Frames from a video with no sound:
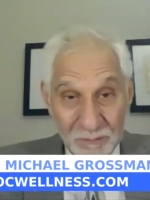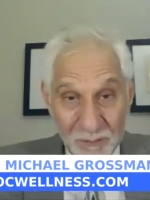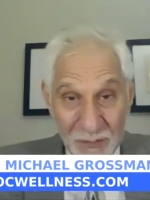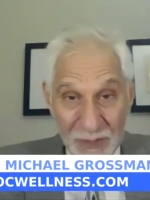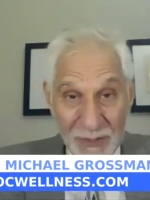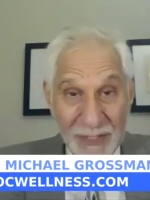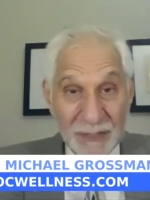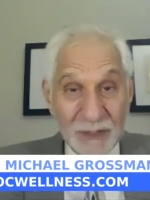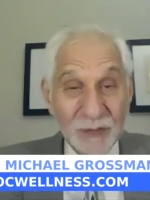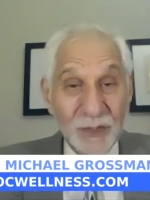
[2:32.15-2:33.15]
The
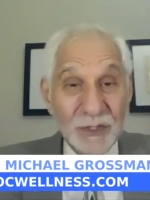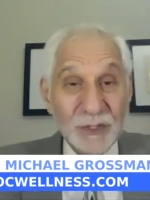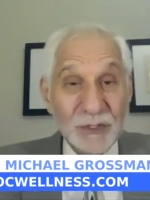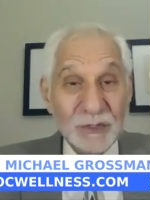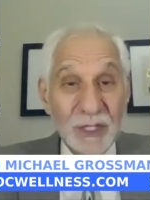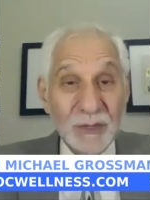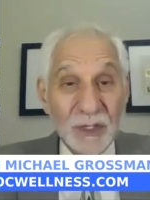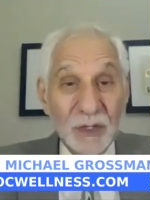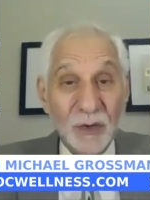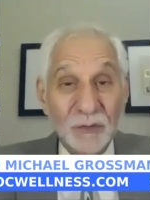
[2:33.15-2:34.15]
latest research on the
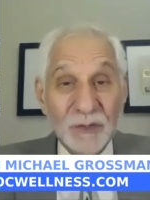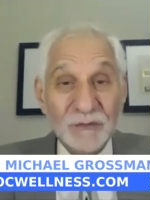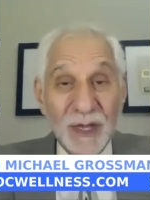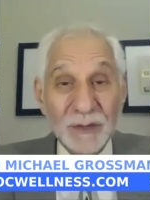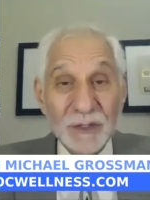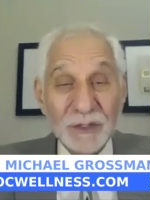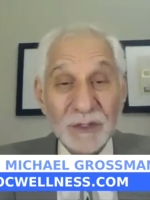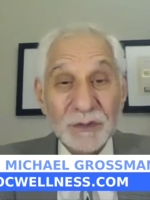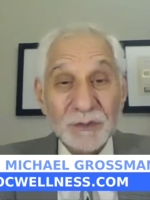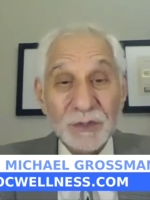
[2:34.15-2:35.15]
COVID
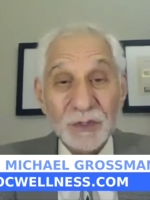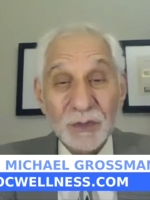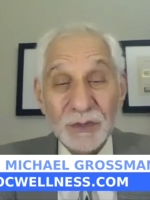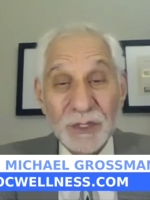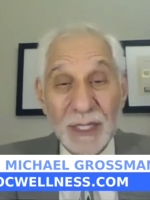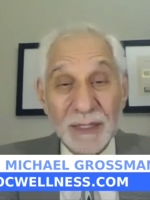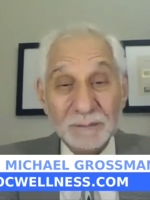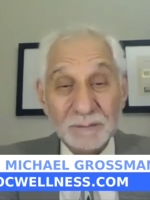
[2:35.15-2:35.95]
virus shows that